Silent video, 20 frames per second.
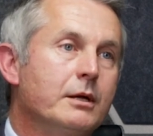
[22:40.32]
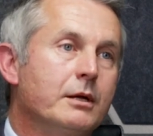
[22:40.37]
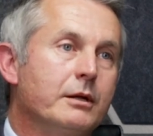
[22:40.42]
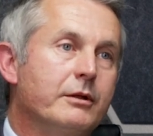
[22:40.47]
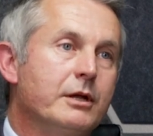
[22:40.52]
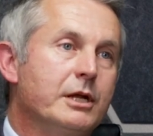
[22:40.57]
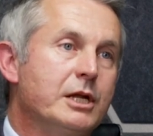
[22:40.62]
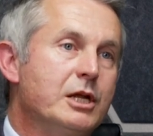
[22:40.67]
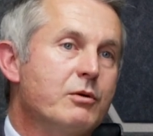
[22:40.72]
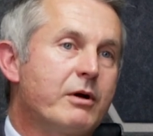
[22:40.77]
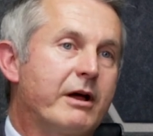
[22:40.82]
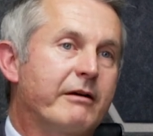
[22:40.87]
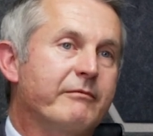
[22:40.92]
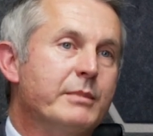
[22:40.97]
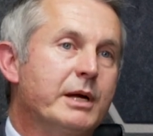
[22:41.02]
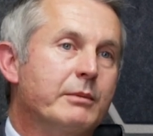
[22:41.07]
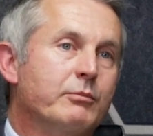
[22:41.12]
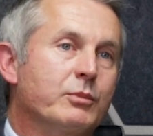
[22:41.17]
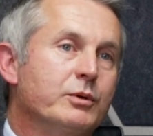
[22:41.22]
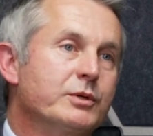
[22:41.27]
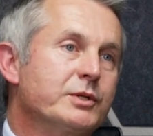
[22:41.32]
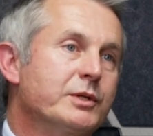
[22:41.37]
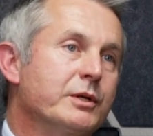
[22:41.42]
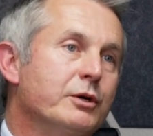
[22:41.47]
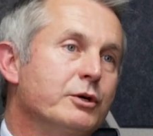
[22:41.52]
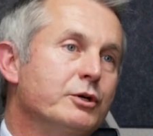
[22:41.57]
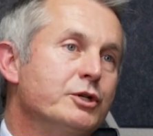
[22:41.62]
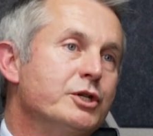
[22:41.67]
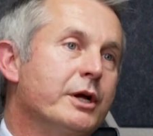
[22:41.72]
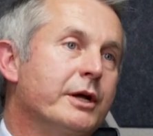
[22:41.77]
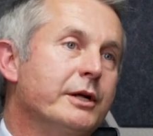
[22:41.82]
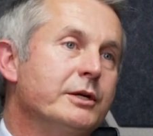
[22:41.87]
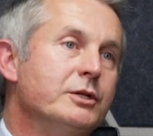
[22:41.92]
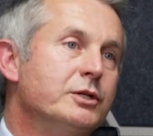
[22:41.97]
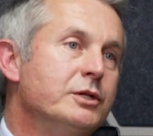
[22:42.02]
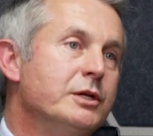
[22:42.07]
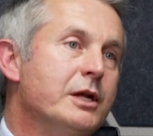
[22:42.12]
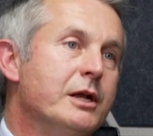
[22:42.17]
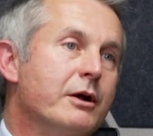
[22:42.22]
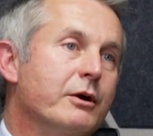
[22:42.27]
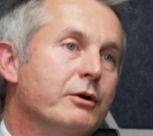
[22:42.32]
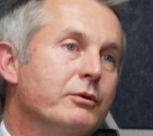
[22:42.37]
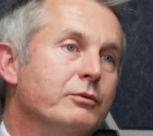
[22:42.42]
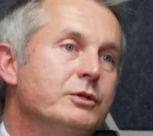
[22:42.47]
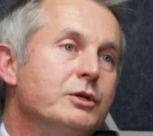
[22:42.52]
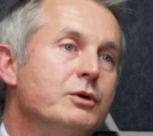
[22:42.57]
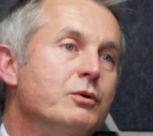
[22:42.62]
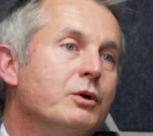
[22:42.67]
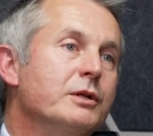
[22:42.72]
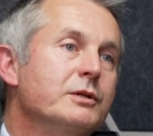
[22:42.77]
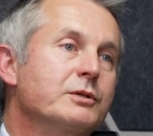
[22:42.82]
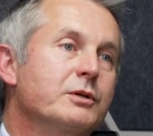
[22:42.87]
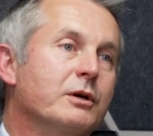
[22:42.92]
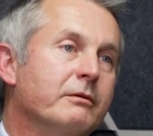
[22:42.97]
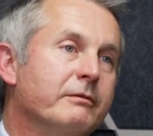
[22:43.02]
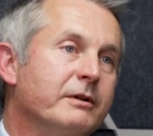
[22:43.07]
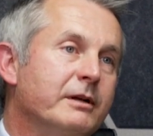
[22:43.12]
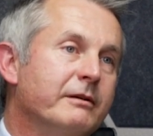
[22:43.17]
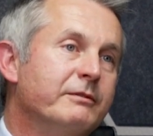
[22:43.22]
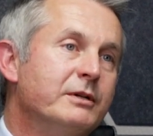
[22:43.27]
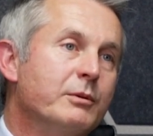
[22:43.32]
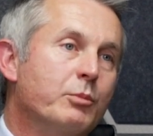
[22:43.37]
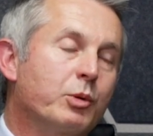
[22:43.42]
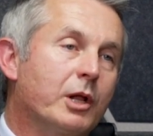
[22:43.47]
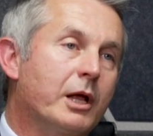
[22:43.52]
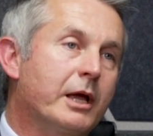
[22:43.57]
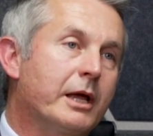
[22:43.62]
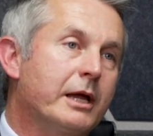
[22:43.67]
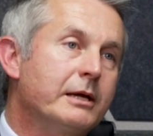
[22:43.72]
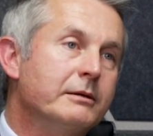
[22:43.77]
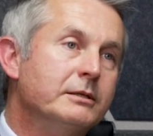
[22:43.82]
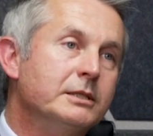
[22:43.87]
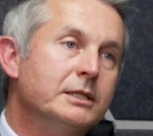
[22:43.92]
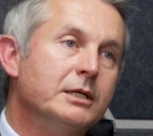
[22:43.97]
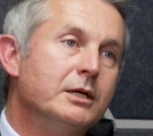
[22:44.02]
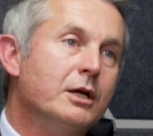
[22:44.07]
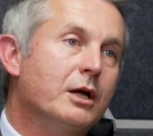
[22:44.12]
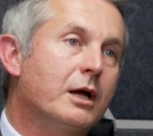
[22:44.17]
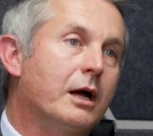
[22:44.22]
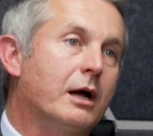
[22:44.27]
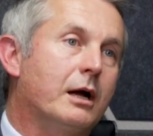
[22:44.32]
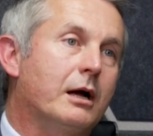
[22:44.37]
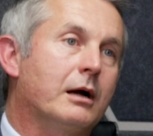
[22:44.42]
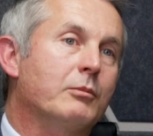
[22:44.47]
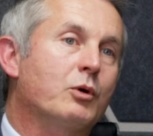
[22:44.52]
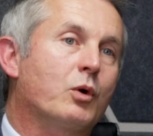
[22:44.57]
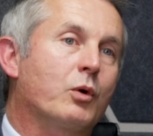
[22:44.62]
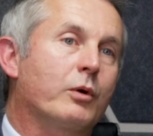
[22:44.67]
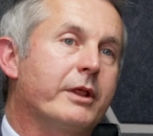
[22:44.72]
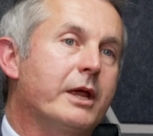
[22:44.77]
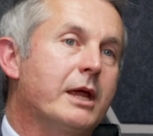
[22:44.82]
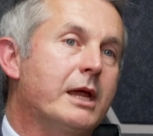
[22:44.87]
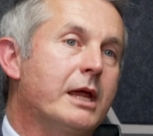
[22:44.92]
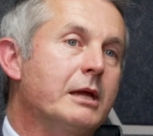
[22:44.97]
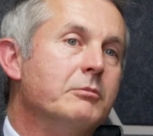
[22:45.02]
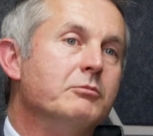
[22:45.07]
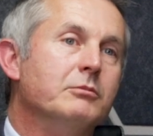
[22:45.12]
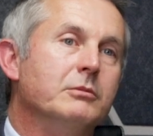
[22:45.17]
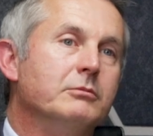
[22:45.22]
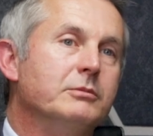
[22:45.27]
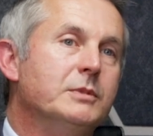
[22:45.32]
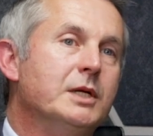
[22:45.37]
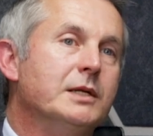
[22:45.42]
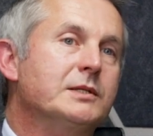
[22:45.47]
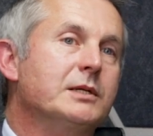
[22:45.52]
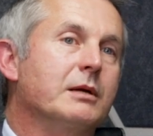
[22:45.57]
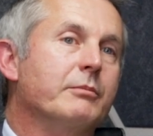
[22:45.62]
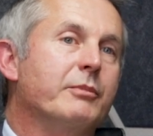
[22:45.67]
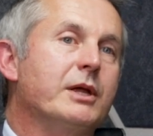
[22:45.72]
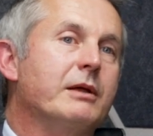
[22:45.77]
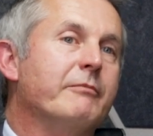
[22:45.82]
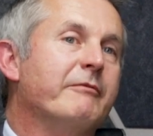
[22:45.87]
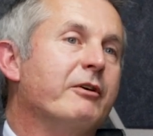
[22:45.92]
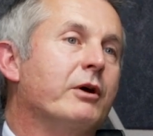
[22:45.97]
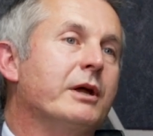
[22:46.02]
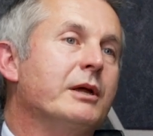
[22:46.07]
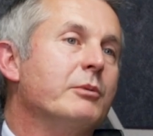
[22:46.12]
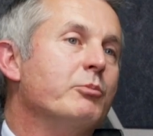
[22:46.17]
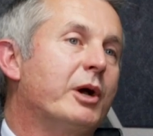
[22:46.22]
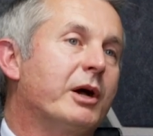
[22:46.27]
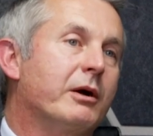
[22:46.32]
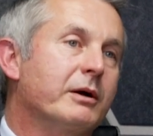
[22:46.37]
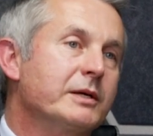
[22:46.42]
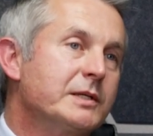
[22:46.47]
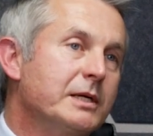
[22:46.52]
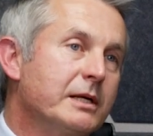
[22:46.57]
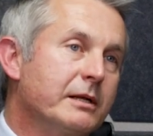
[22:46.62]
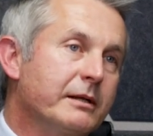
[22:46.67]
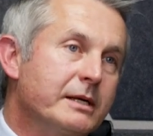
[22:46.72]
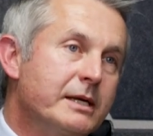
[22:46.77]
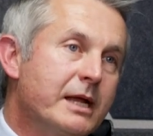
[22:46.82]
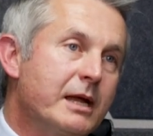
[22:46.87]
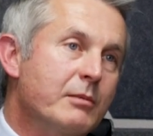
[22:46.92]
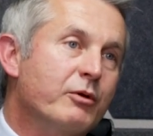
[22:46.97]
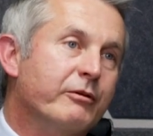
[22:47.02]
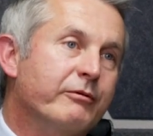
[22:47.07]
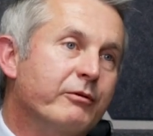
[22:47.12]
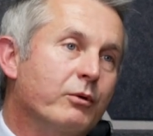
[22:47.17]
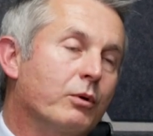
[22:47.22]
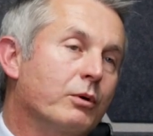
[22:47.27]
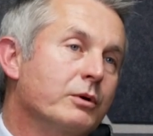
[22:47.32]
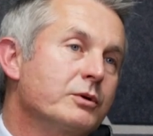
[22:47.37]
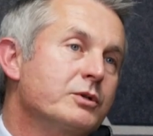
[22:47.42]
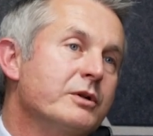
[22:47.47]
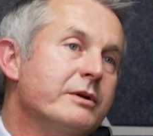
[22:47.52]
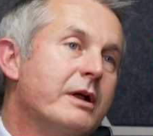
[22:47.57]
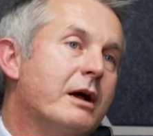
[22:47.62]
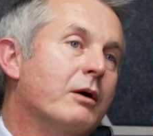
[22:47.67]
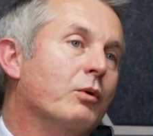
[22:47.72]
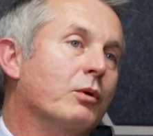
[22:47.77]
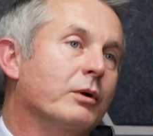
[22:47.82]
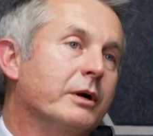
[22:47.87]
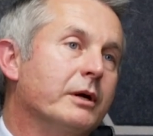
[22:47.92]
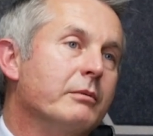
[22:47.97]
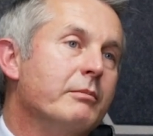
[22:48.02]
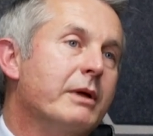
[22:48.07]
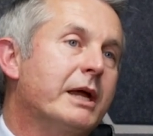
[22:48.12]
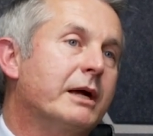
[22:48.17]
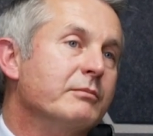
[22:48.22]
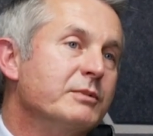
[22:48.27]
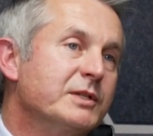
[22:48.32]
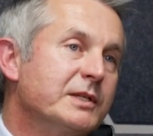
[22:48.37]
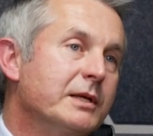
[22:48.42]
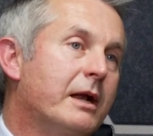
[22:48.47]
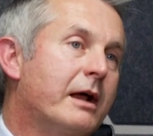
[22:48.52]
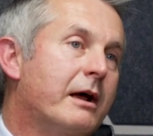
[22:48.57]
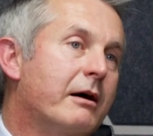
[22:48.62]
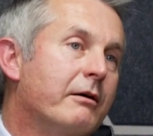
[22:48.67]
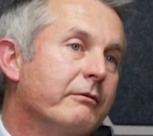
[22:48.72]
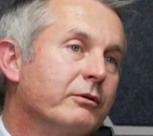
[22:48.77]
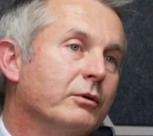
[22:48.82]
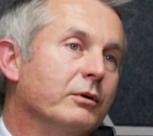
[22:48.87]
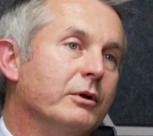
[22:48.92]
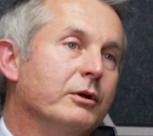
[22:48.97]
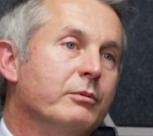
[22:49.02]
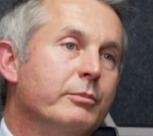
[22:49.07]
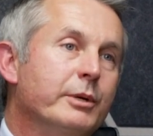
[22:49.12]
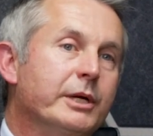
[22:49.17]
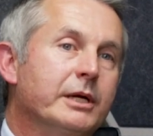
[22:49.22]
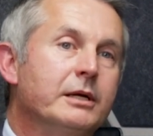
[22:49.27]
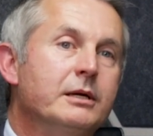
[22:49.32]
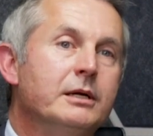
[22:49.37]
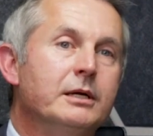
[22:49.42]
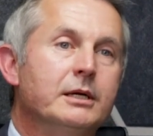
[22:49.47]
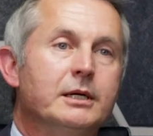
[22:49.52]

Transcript: that you have members that are judged, too conservative to play, or they did something very embarrassing the day before, so now we're going to make them sit out for a little bit.